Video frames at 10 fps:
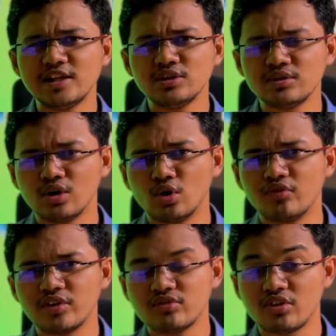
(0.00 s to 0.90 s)
you the
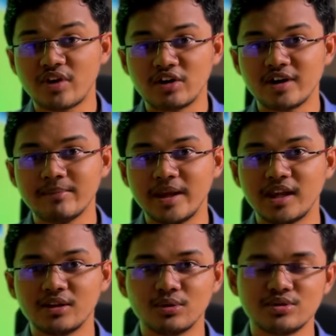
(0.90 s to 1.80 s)
overview of how I'm
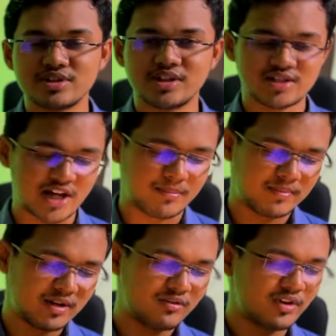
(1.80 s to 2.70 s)
making notes in this app.
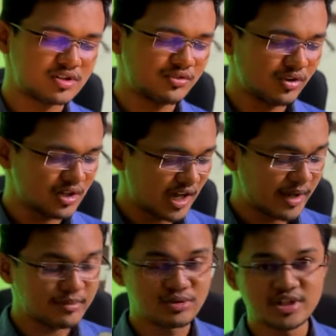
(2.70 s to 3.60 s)
First of all,
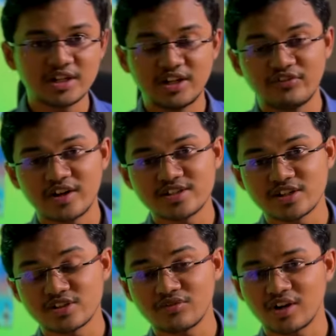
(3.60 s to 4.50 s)
I'm using different
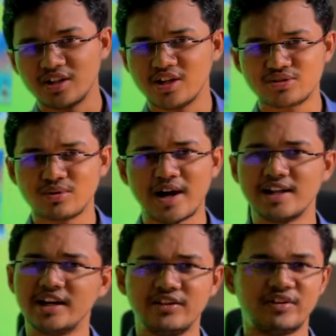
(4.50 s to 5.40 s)
sets of colors to
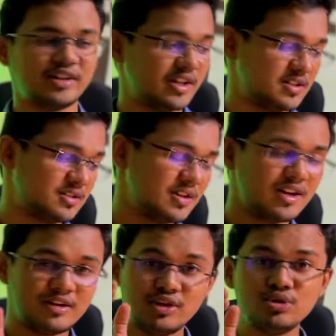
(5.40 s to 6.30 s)
highlight different things.
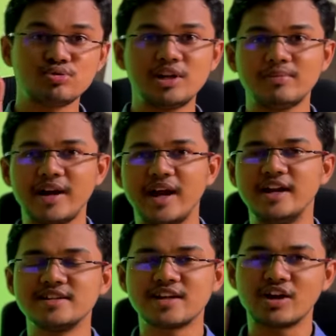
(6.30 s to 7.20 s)
Usually my
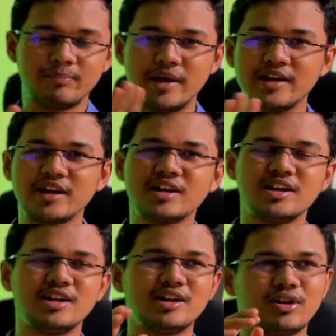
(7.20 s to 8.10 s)
headings are of pink in
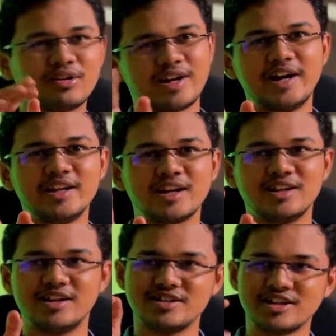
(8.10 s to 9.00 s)
color or red in
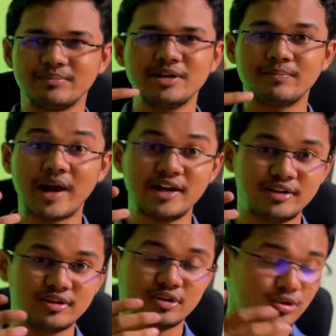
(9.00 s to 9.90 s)
color, something
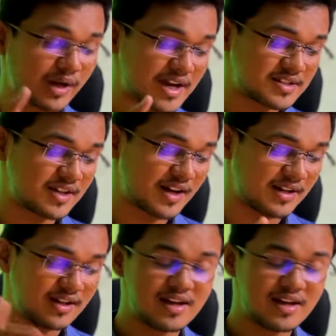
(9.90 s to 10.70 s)
bright to catch the eye.